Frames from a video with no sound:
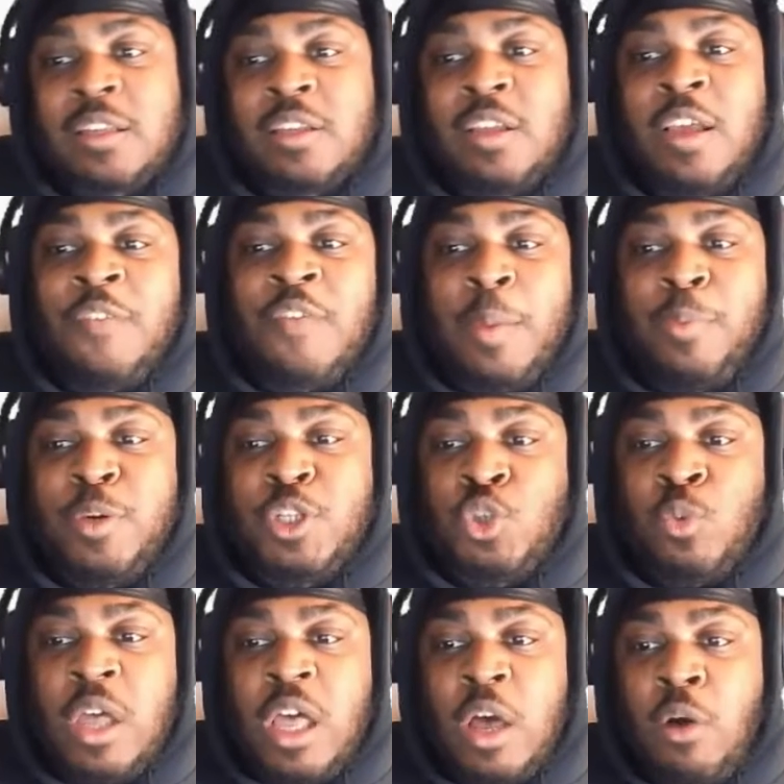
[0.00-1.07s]
if I put
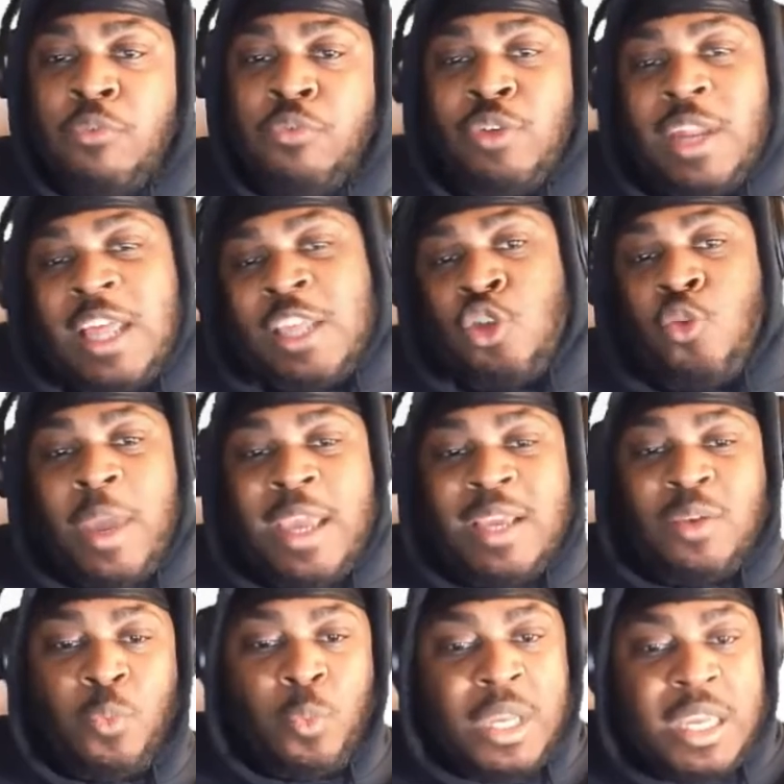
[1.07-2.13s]
you in helpful, like you
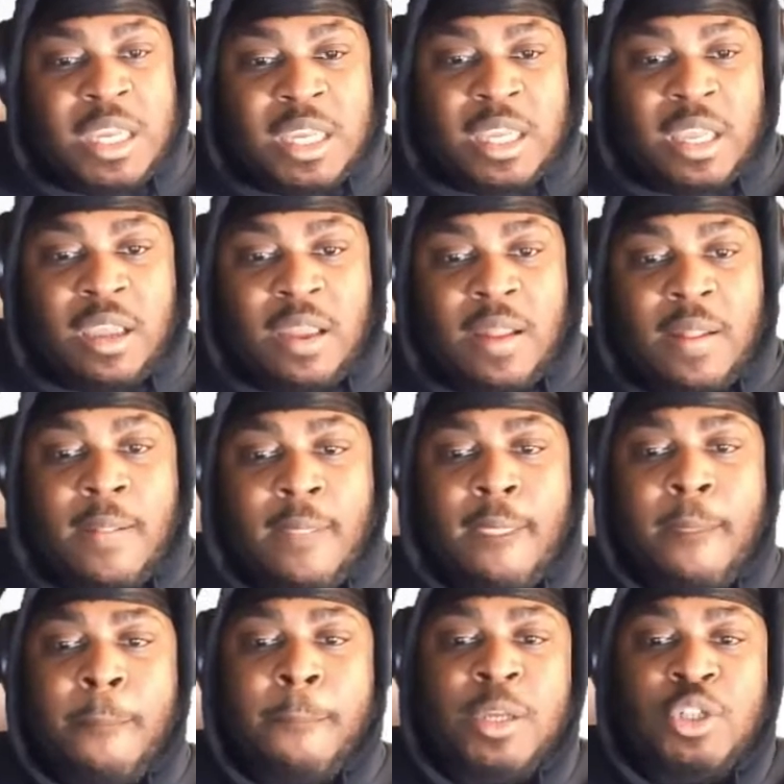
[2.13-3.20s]
ain't weak,
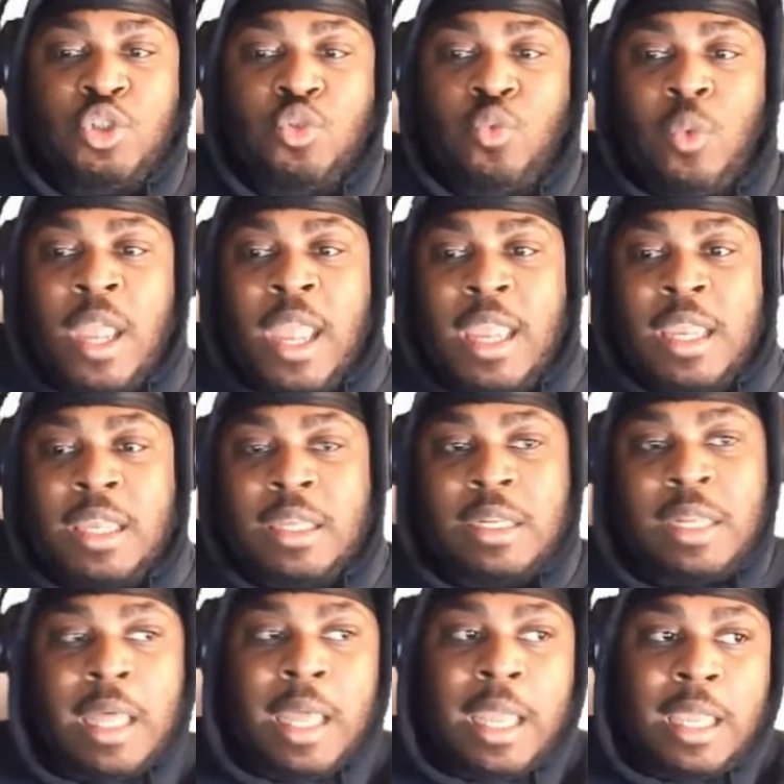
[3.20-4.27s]
but you
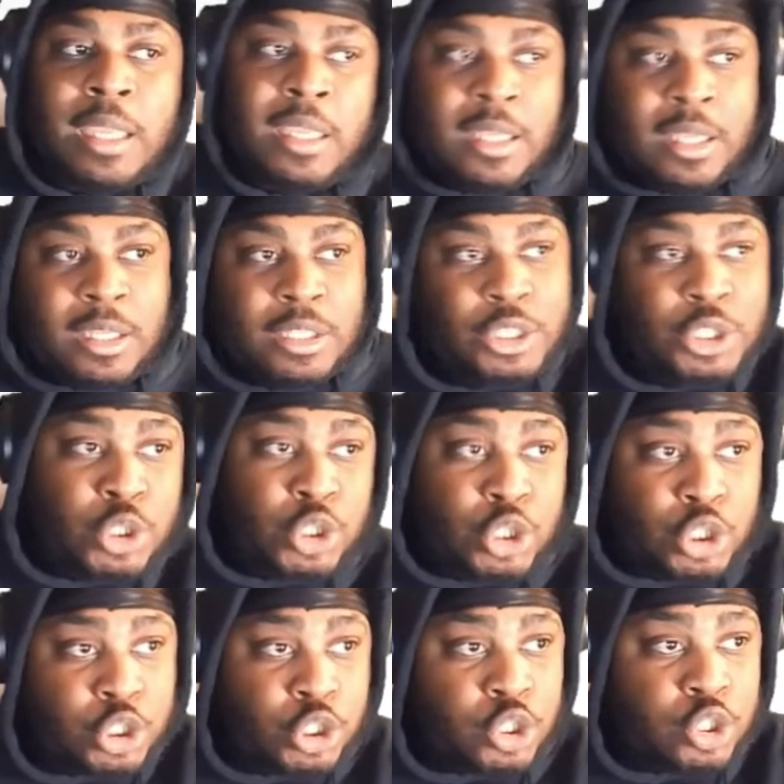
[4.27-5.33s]
ain't like,
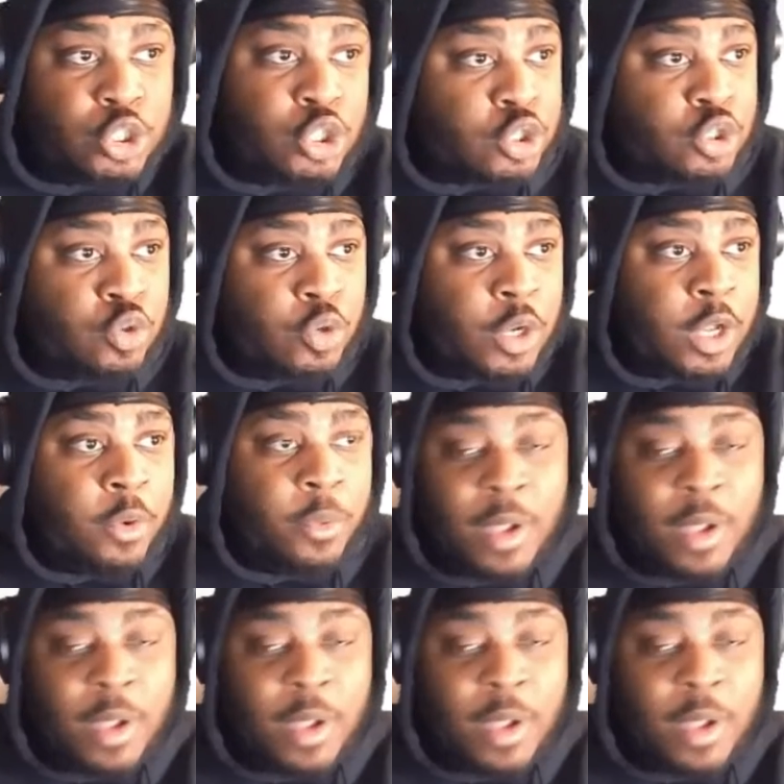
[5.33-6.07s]
you know.